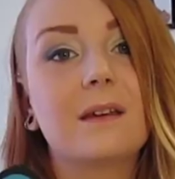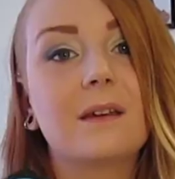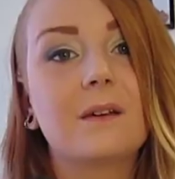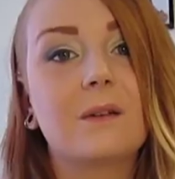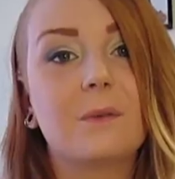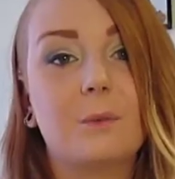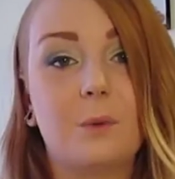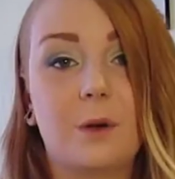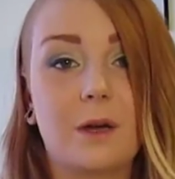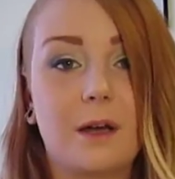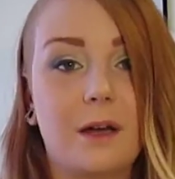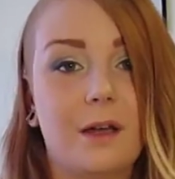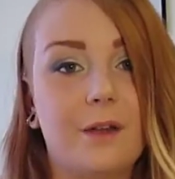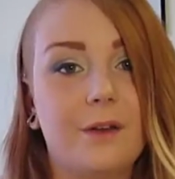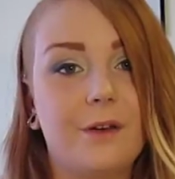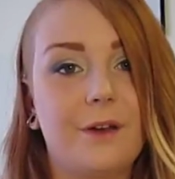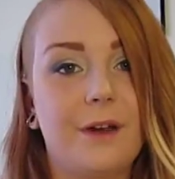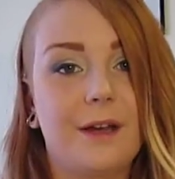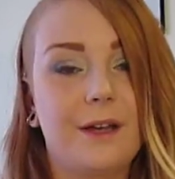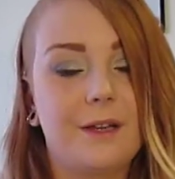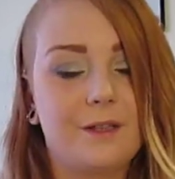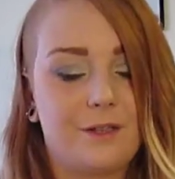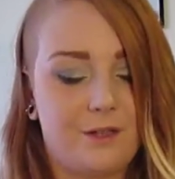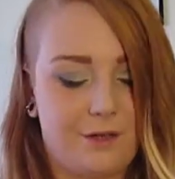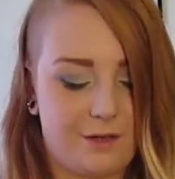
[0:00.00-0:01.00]
what colour
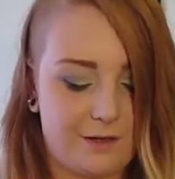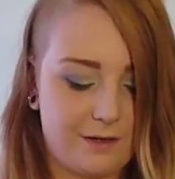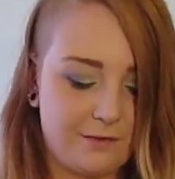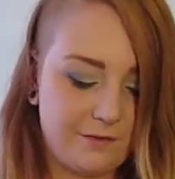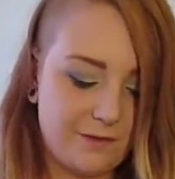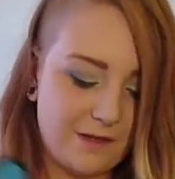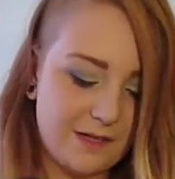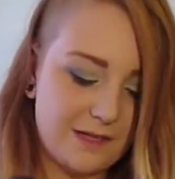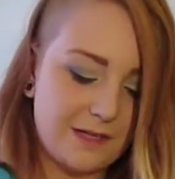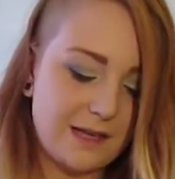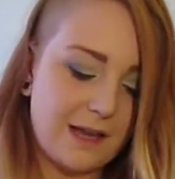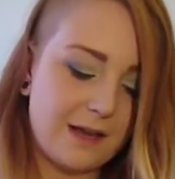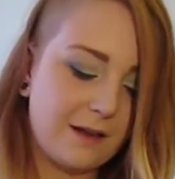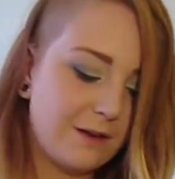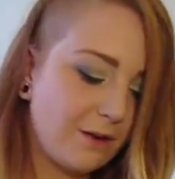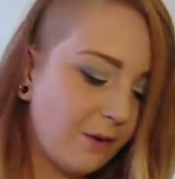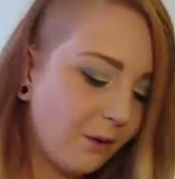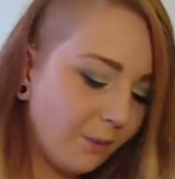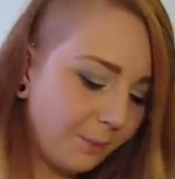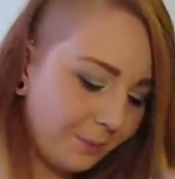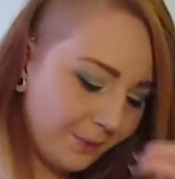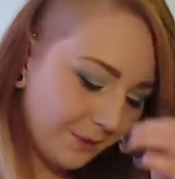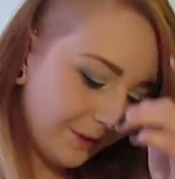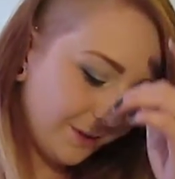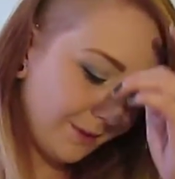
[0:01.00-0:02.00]
it is. You're going to have to sit and
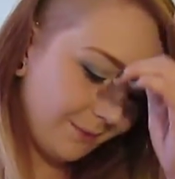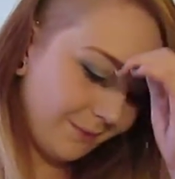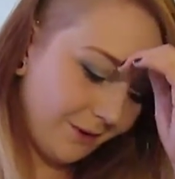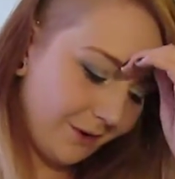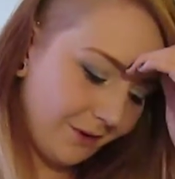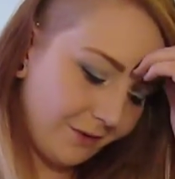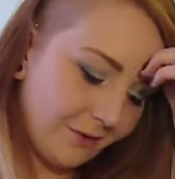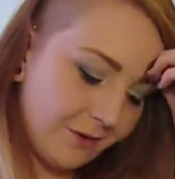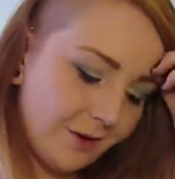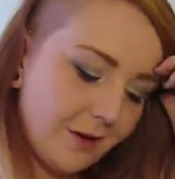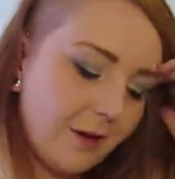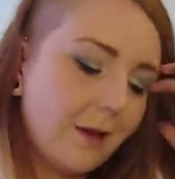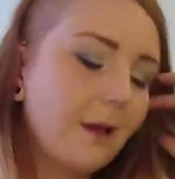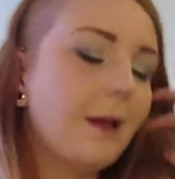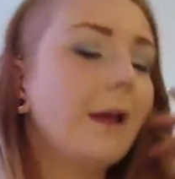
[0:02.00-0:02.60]
open them all.